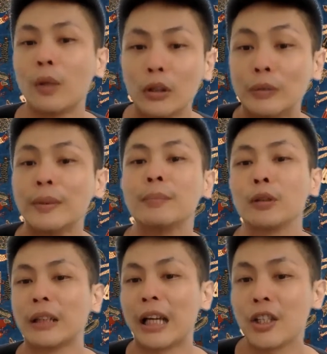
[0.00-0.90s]
monument
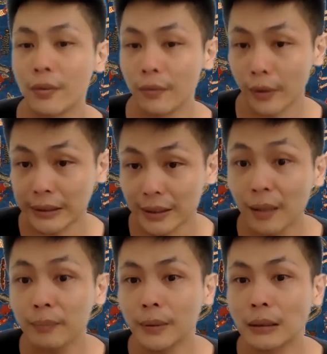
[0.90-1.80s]
protection, for
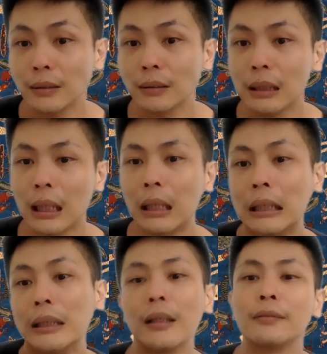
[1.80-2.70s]
example,
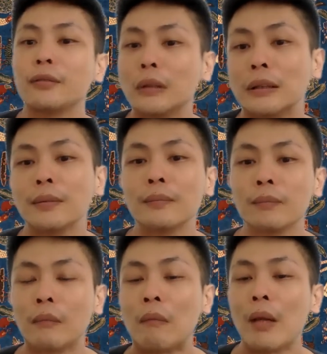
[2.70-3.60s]
therefore
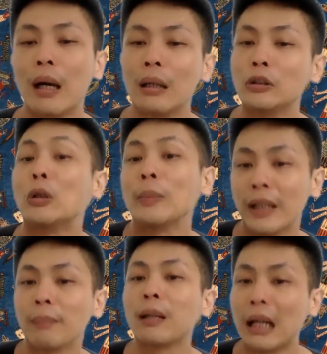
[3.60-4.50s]
normally
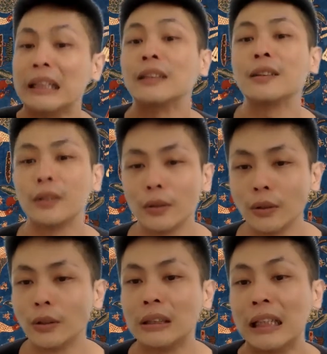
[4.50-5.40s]
applies
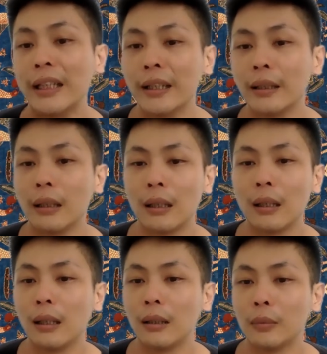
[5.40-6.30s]
to, say,
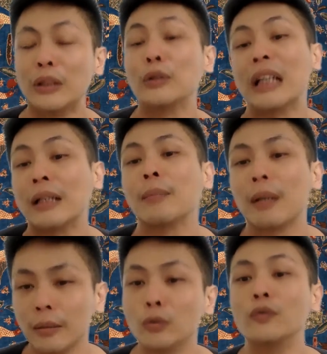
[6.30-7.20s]
when you think
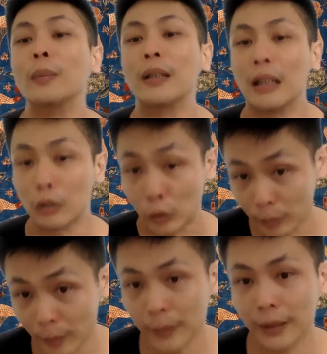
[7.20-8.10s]
about immovable cultural
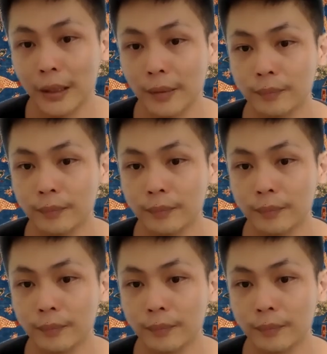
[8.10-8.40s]
property.